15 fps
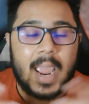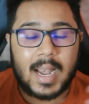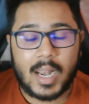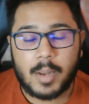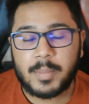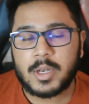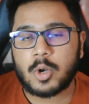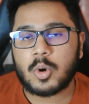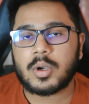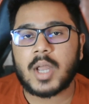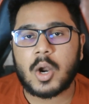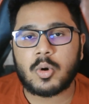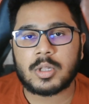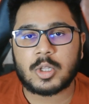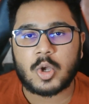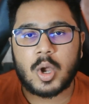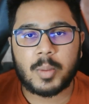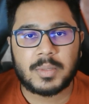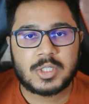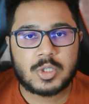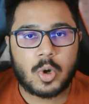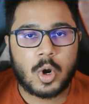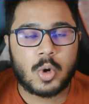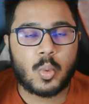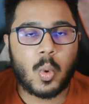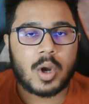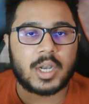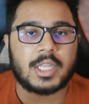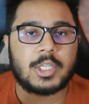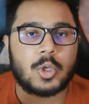And let me know down in the comments on
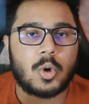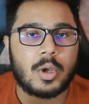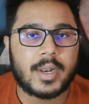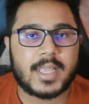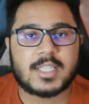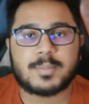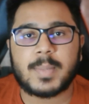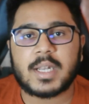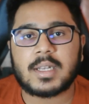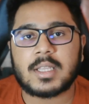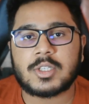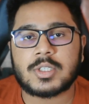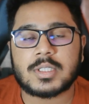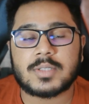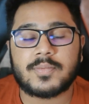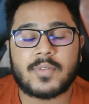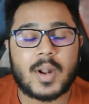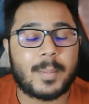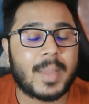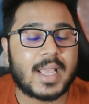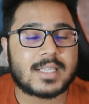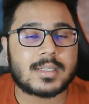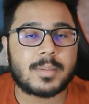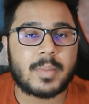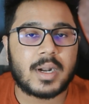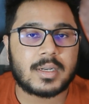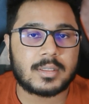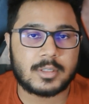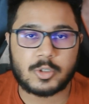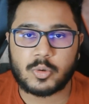what are your expectations from Aston
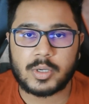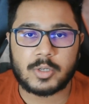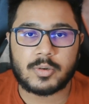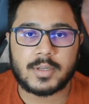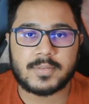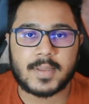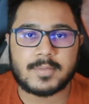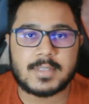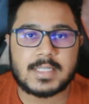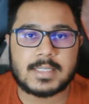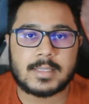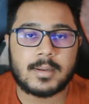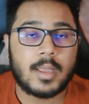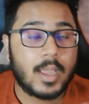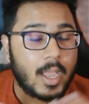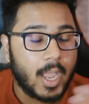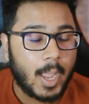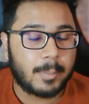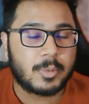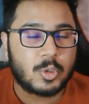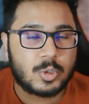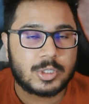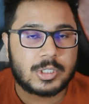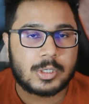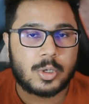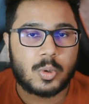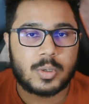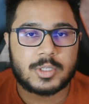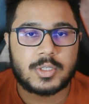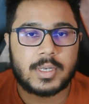Martin in the 2025 season. I'm curious to
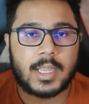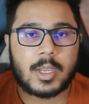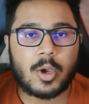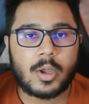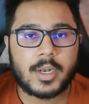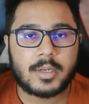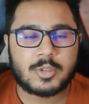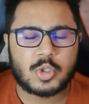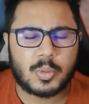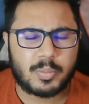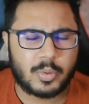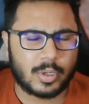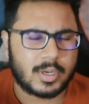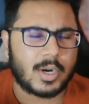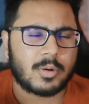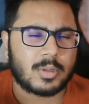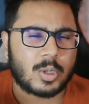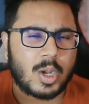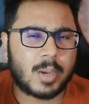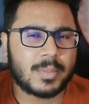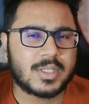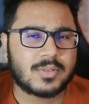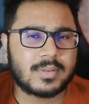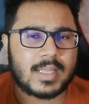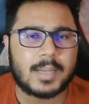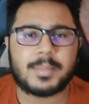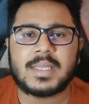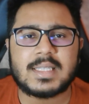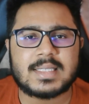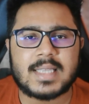know what's your take on it, so put it down in the comments. With
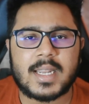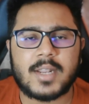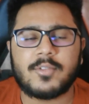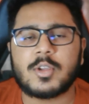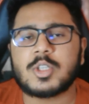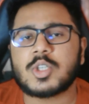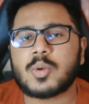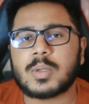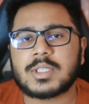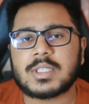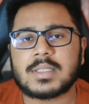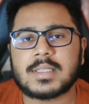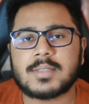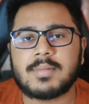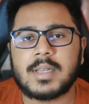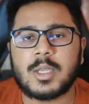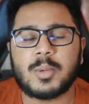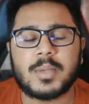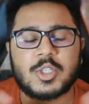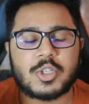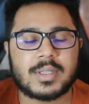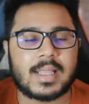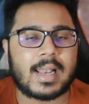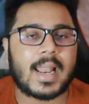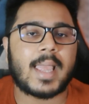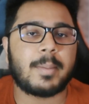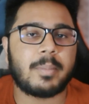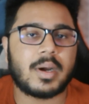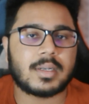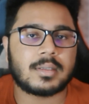that being said, if you enjoyed watching this video, make sure to hit the
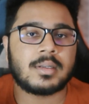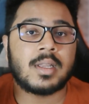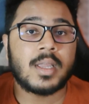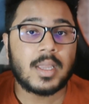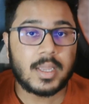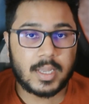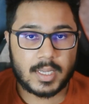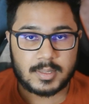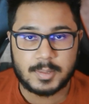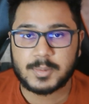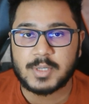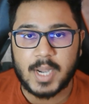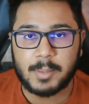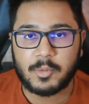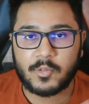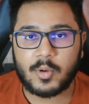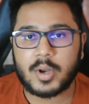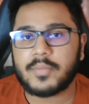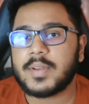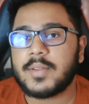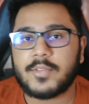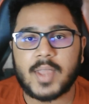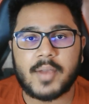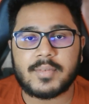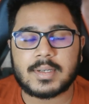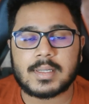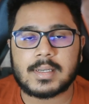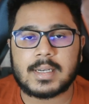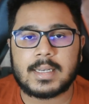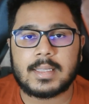like button and subscribe to Forum if you haven't
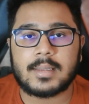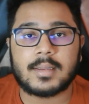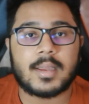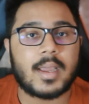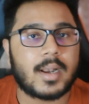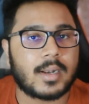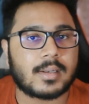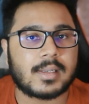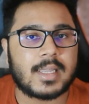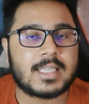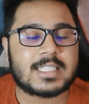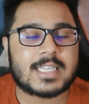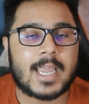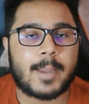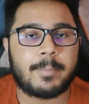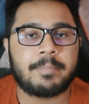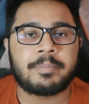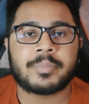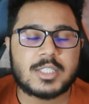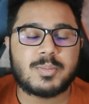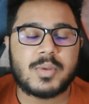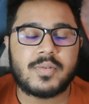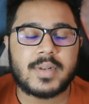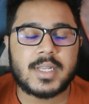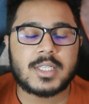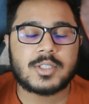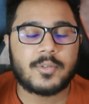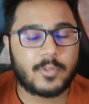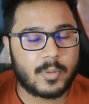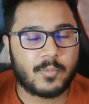already. And until next time, it's me
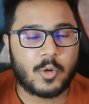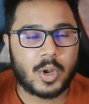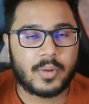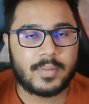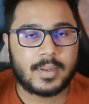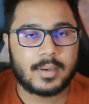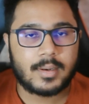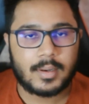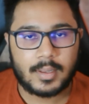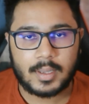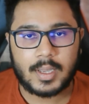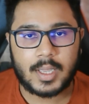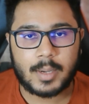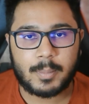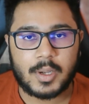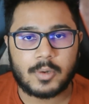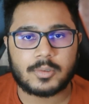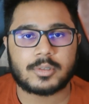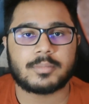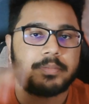Vinesh from Forum, and I'm out.